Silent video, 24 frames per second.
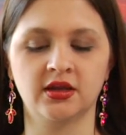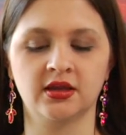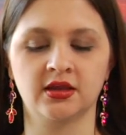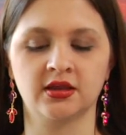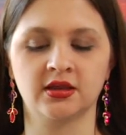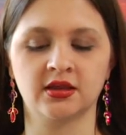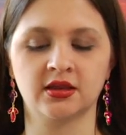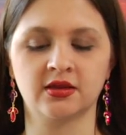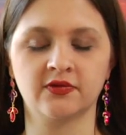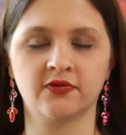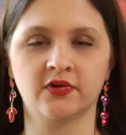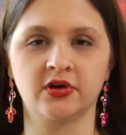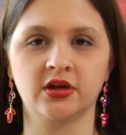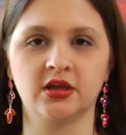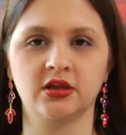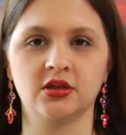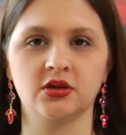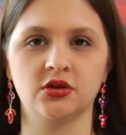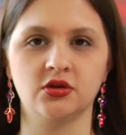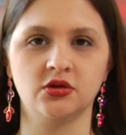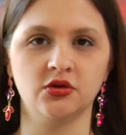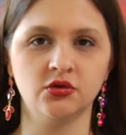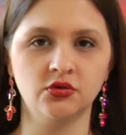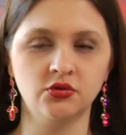is funny
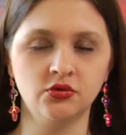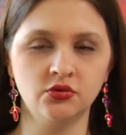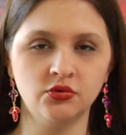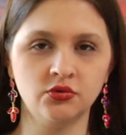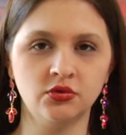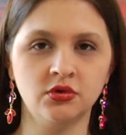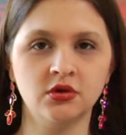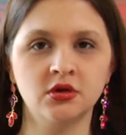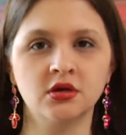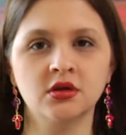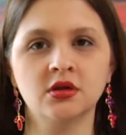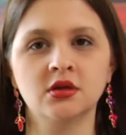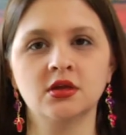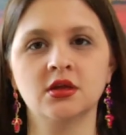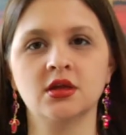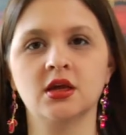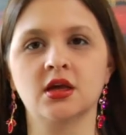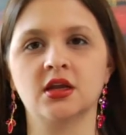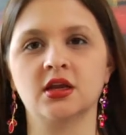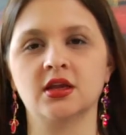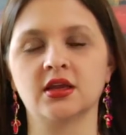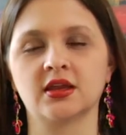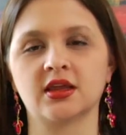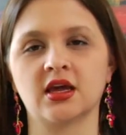to you,
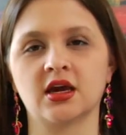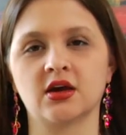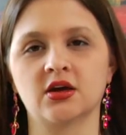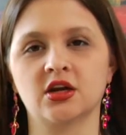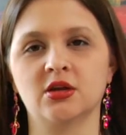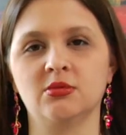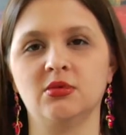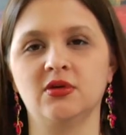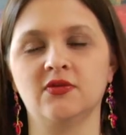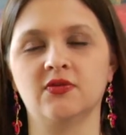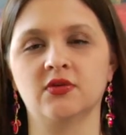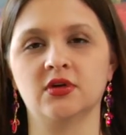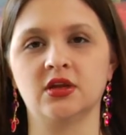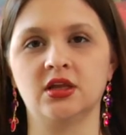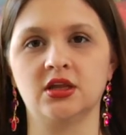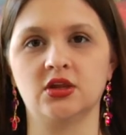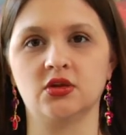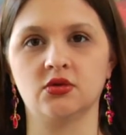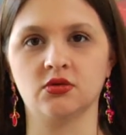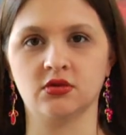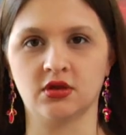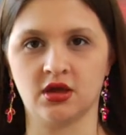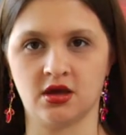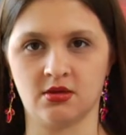and is that going to be funny
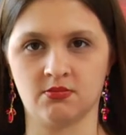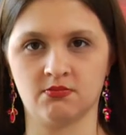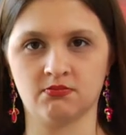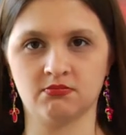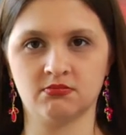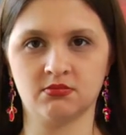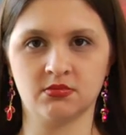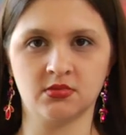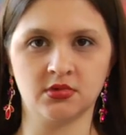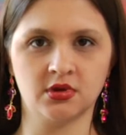to them?